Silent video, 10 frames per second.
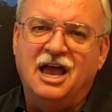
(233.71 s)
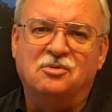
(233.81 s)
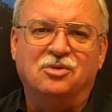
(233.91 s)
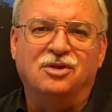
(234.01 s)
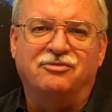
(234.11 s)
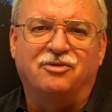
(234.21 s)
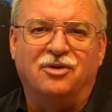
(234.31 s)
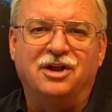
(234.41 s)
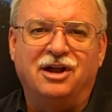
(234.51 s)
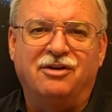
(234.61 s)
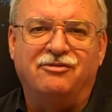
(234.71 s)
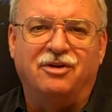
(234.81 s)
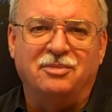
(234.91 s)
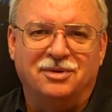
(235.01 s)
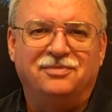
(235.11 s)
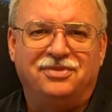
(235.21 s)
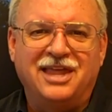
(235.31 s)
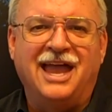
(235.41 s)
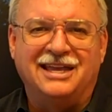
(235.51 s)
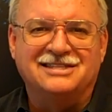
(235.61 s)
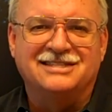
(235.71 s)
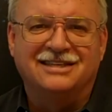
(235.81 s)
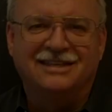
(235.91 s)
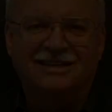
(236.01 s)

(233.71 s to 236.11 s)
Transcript: and we'll look forward to hearing from you. Thanks.